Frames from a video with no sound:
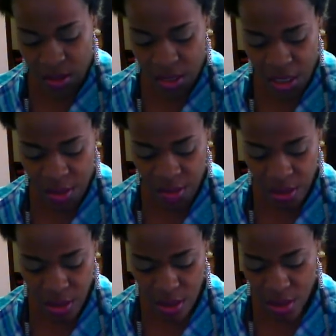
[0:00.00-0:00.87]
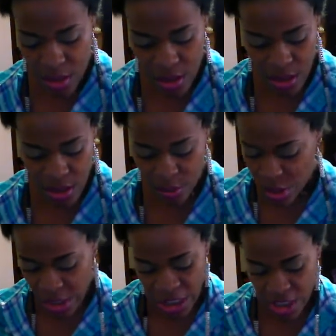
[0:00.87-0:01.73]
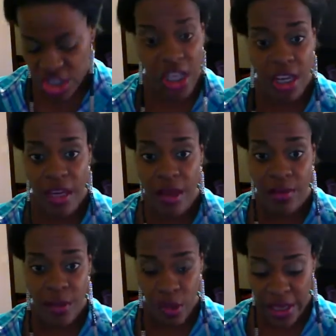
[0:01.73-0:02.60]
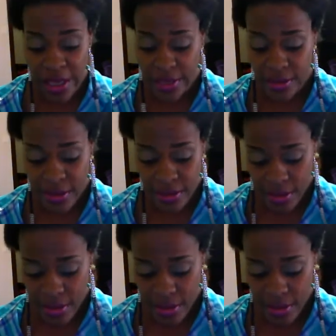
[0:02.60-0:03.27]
Sorry. Trying to shut it up, you guys.